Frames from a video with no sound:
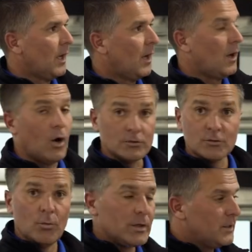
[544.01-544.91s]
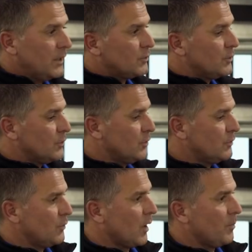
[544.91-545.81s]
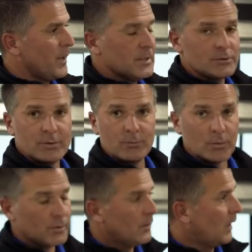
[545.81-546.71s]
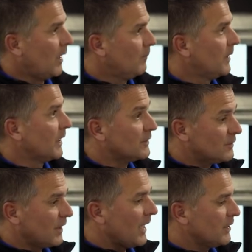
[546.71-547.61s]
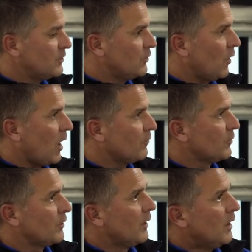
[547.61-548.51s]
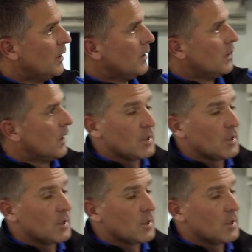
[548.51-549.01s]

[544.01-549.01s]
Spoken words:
I also wanted to introduce you to our pantry. We're excited to offer a